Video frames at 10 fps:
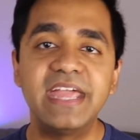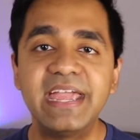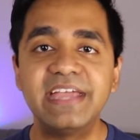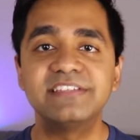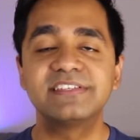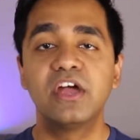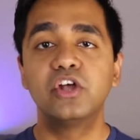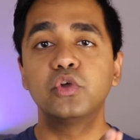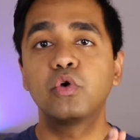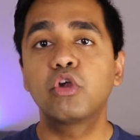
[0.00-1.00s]
days
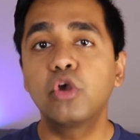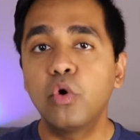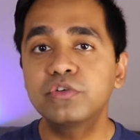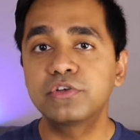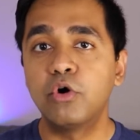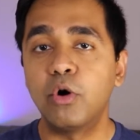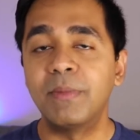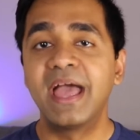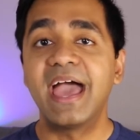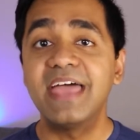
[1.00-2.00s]
to close a home,